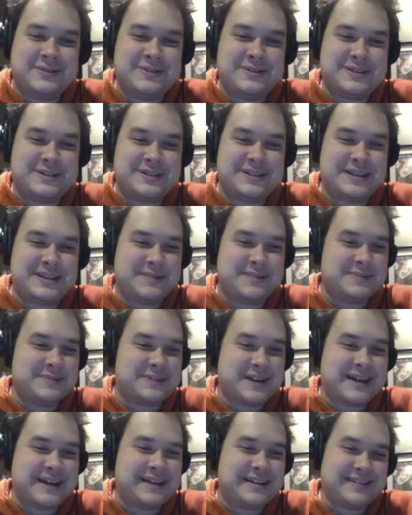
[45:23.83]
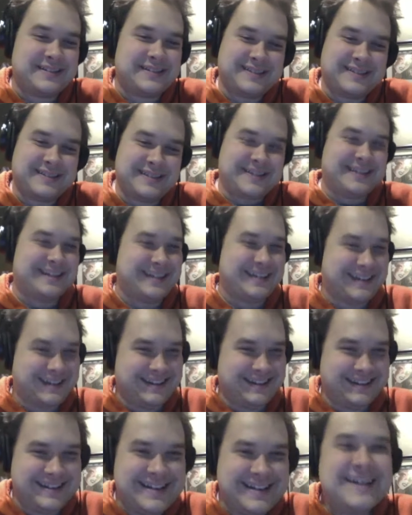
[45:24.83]
She just seems like
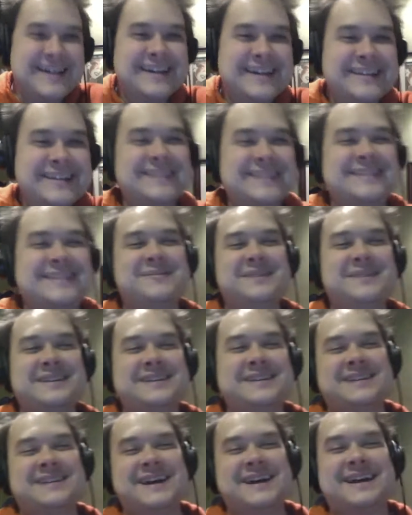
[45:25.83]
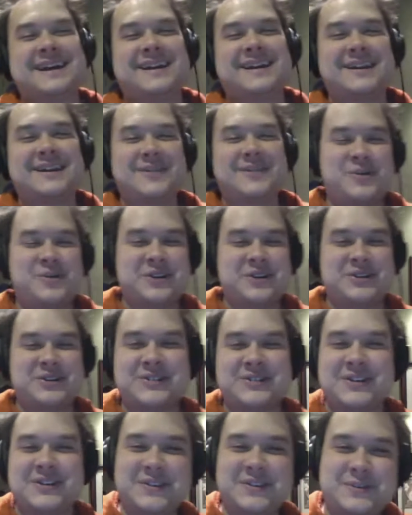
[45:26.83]
some of these like
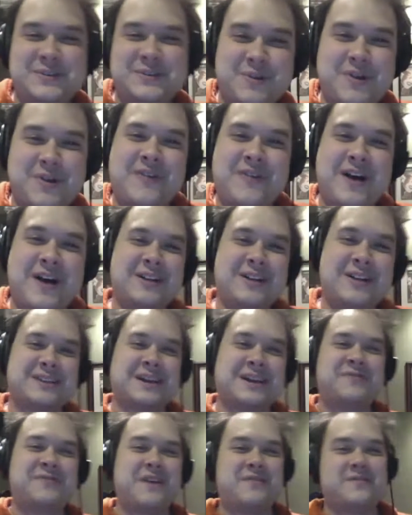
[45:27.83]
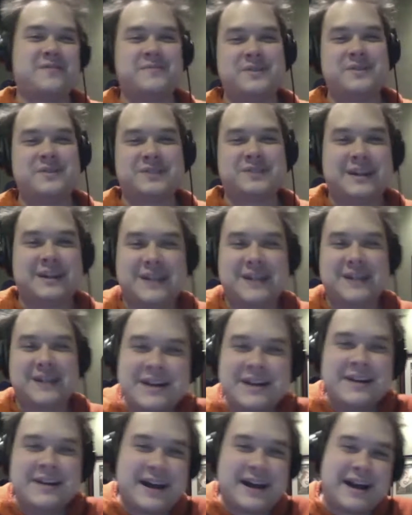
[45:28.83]
questions on this profile is like favorite music.
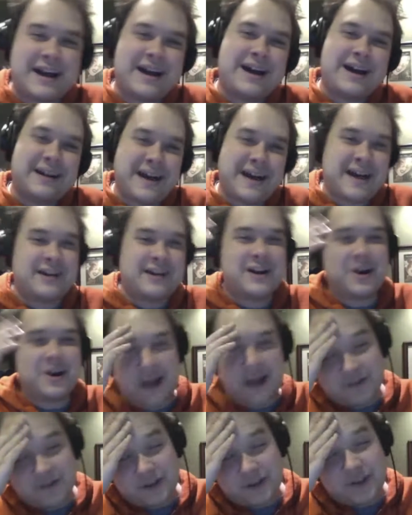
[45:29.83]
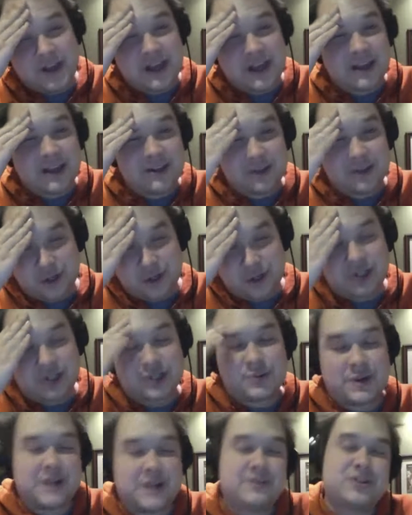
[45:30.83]
I don't know, everything. Usually just
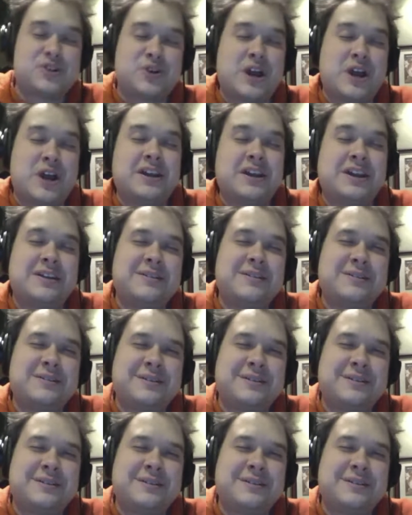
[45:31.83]
whatever's trending.